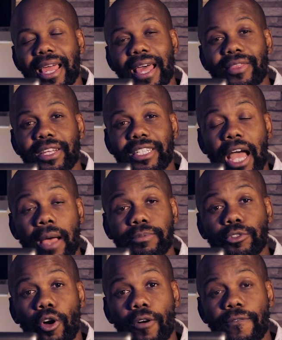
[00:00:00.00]
and the
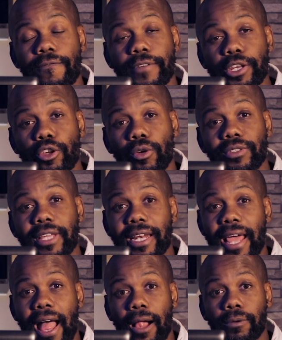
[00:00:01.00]
types of videos
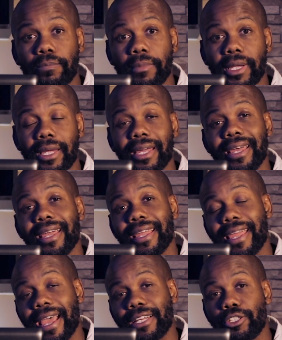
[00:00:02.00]
that help me
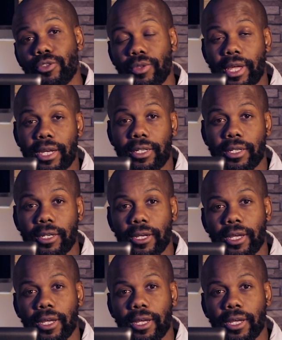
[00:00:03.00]
get to that